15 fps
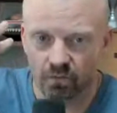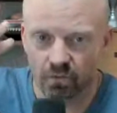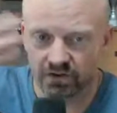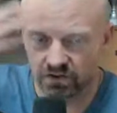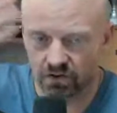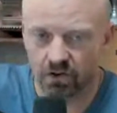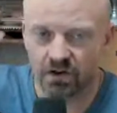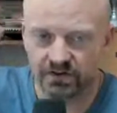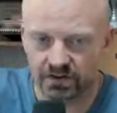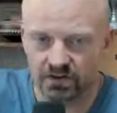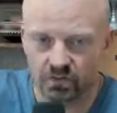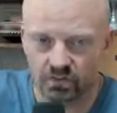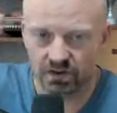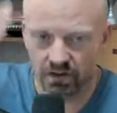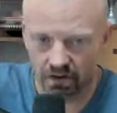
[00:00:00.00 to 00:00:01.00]
What's causing
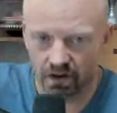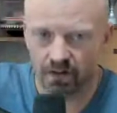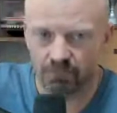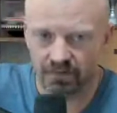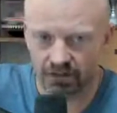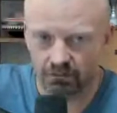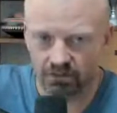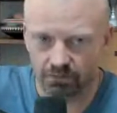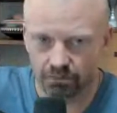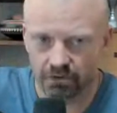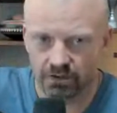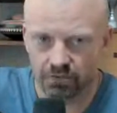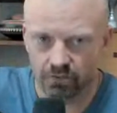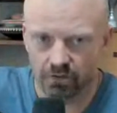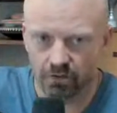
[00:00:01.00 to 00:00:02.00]
not be able to
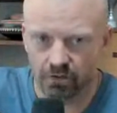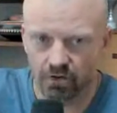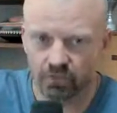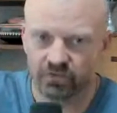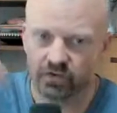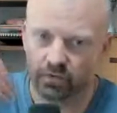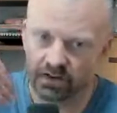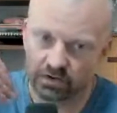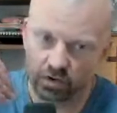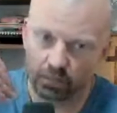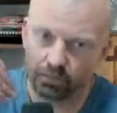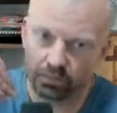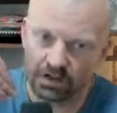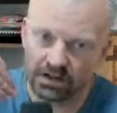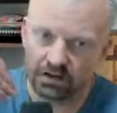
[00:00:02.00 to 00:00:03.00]
breathe through your nose so that you're
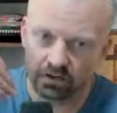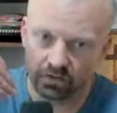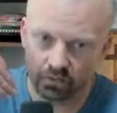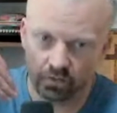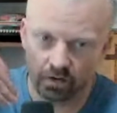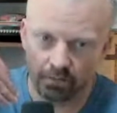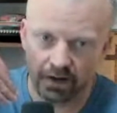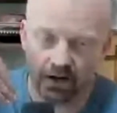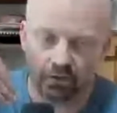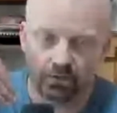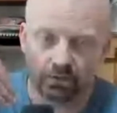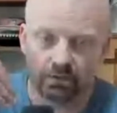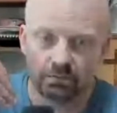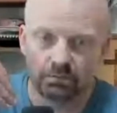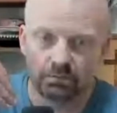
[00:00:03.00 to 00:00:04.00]
breathing through your mouth?